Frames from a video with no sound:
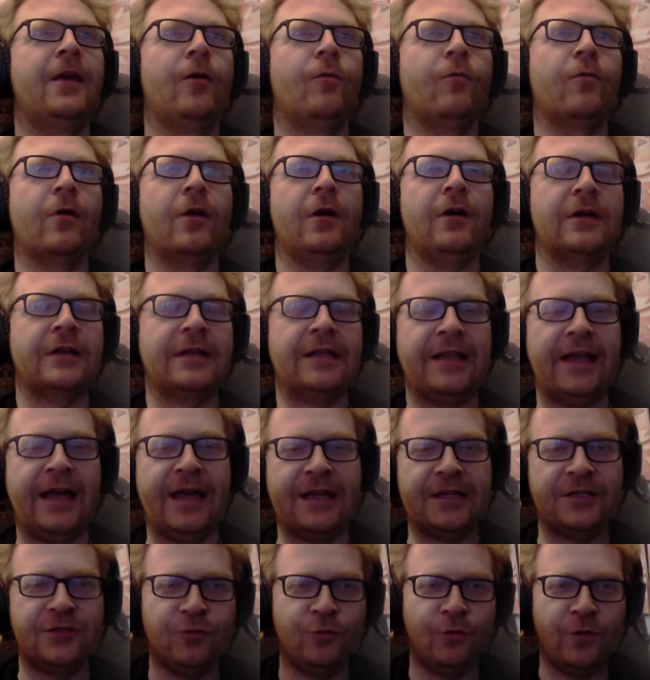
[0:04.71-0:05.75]
We're all
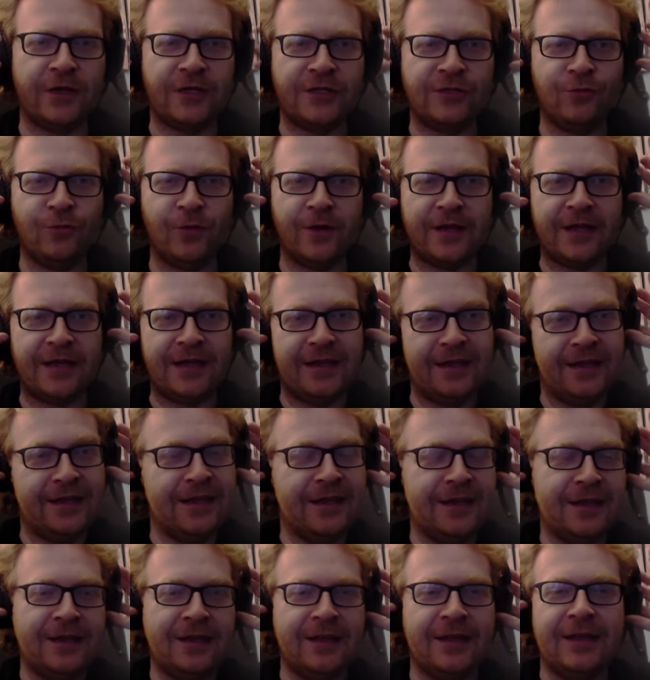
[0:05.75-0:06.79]
glad 2020
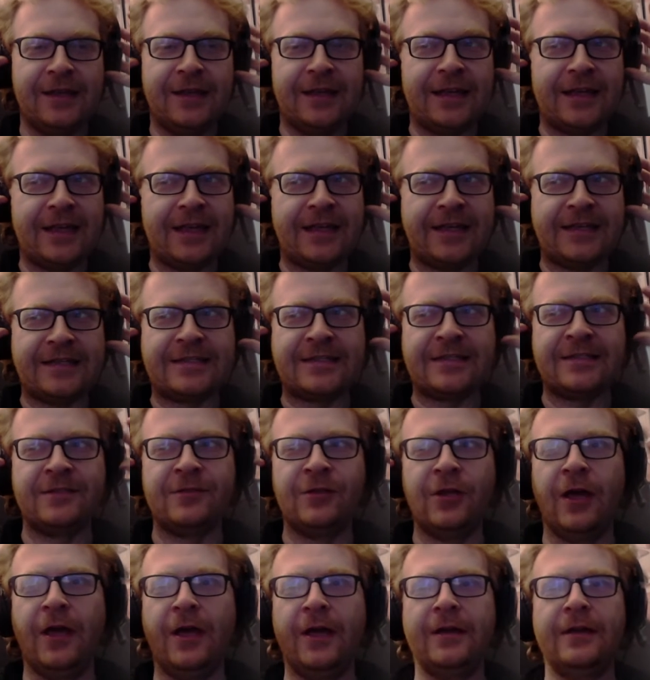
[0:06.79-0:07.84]
is
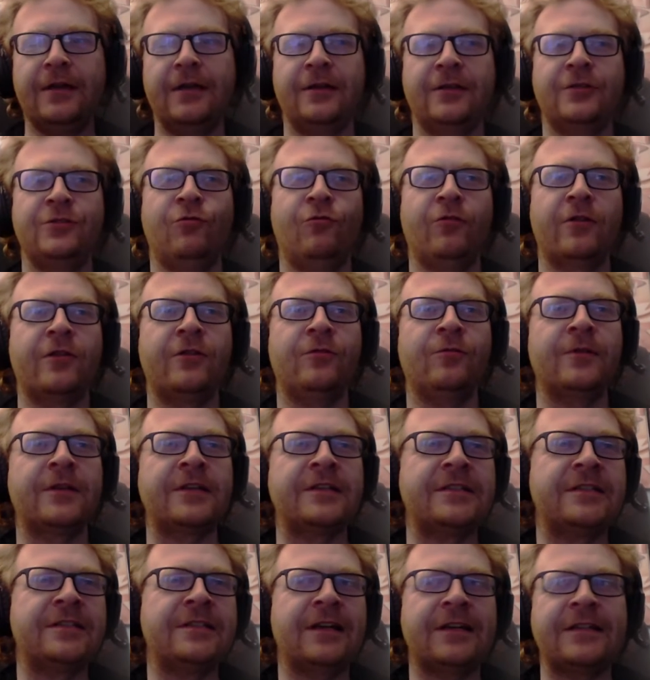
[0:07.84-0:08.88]
done. 2020
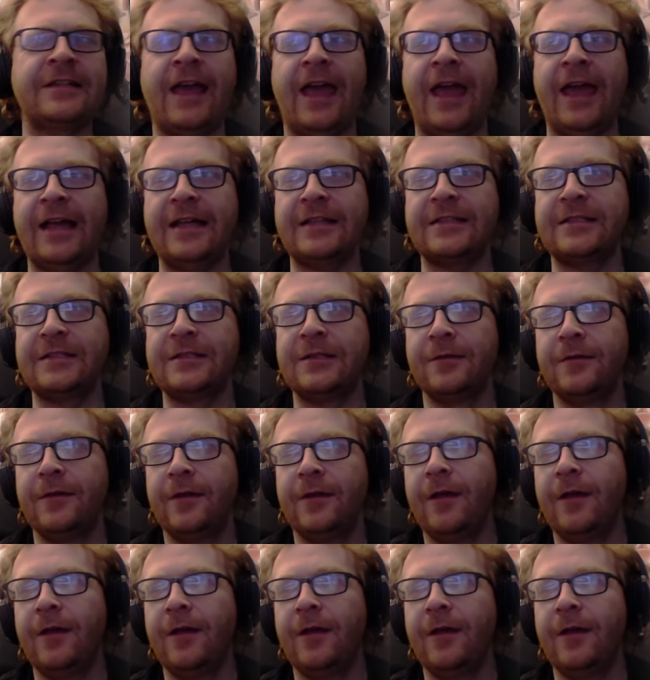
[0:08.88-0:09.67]
sucked ass.